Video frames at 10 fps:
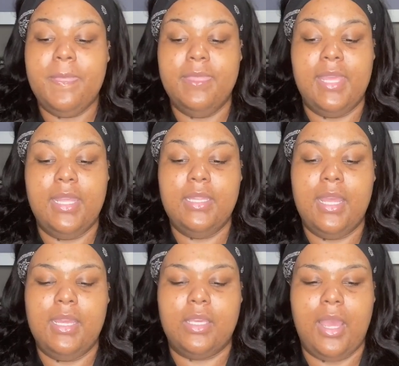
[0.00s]
then
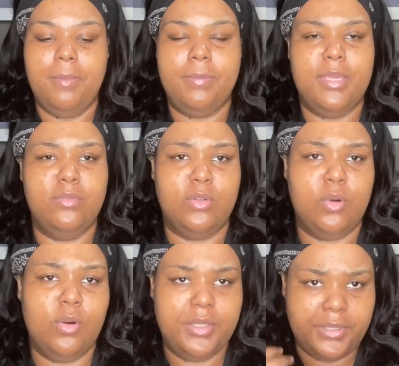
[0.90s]
like I'm being
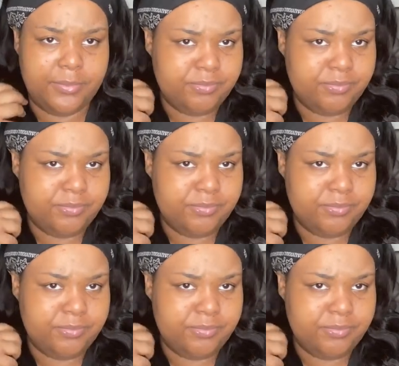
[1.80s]
recorded